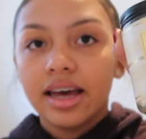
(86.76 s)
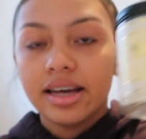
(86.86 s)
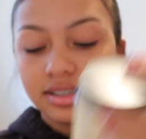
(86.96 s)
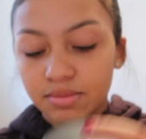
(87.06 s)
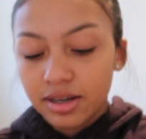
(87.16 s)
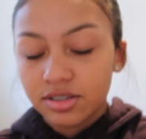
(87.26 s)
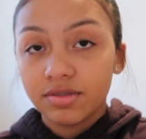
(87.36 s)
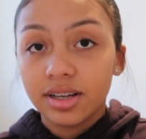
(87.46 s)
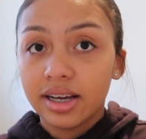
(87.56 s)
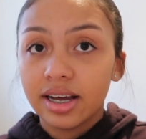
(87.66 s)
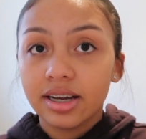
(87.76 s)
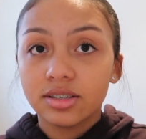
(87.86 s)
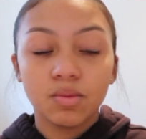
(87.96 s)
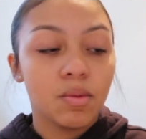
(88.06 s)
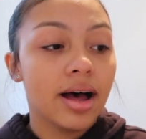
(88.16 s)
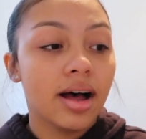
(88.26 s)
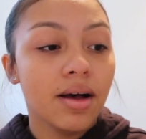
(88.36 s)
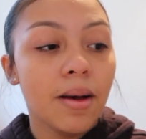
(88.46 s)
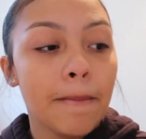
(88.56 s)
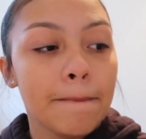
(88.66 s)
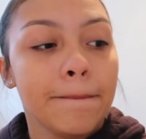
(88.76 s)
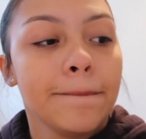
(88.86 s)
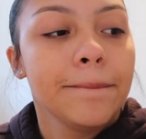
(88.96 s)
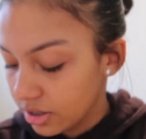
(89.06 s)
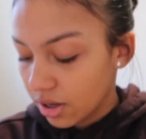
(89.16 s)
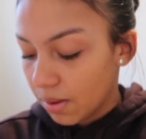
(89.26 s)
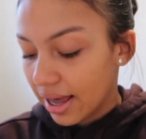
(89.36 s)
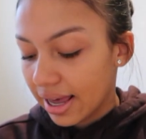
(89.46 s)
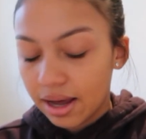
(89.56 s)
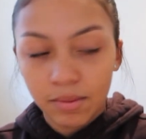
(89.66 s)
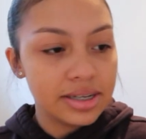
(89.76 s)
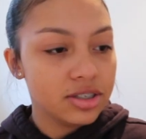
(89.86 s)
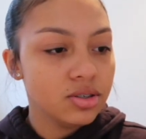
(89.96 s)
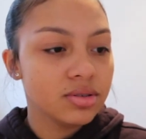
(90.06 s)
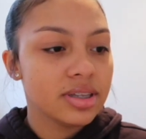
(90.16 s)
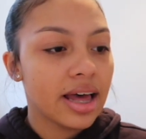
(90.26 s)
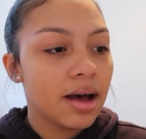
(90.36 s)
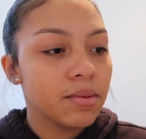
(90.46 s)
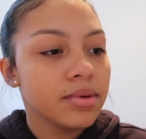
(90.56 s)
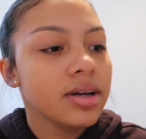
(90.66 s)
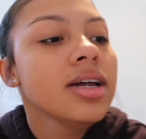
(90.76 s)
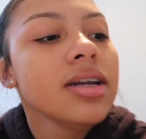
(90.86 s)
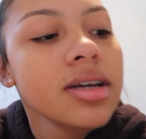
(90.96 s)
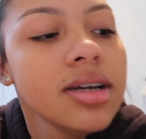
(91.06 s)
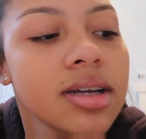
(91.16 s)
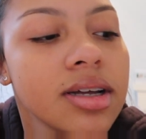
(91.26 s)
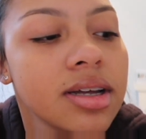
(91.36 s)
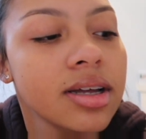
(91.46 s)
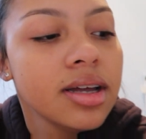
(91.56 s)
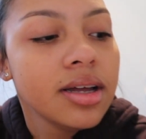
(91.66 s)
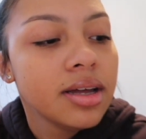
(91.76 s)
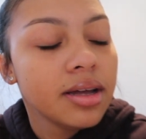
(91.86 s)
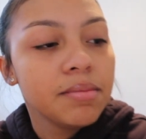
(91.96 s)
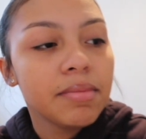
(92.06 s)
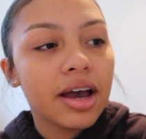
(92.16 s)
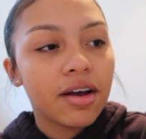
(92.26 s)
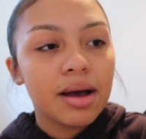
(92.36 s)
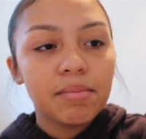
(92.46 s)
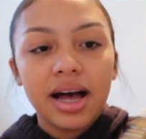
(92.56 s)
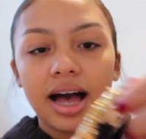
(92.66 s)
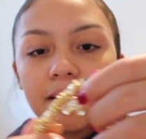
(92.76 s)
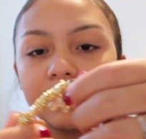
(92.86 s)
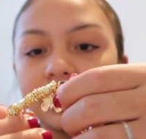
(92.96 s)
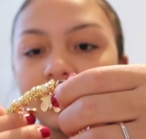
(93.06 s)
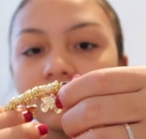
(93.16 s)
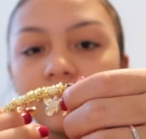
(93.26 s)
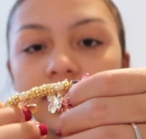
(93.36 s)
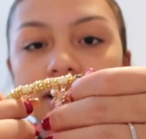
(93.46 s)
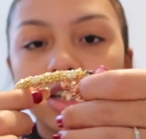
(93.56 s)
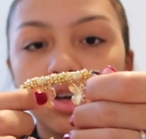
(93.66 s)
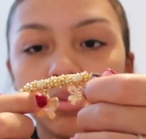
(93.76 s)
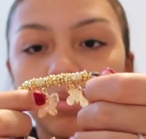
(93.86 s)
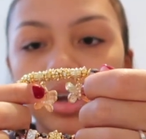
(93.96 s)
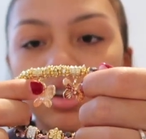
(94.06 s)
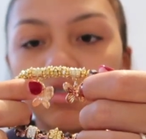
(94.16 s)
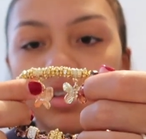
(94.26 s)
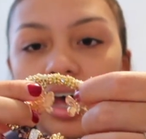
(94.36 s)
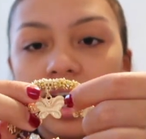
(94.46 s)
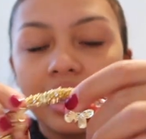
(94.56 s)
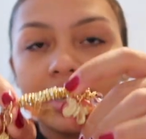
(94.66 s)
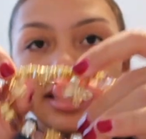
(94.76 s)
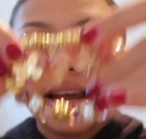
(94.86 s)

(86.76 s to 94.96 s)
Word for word: It smells really good as well, so I can't wait to use that one. My grandpa got me this really cute butterfly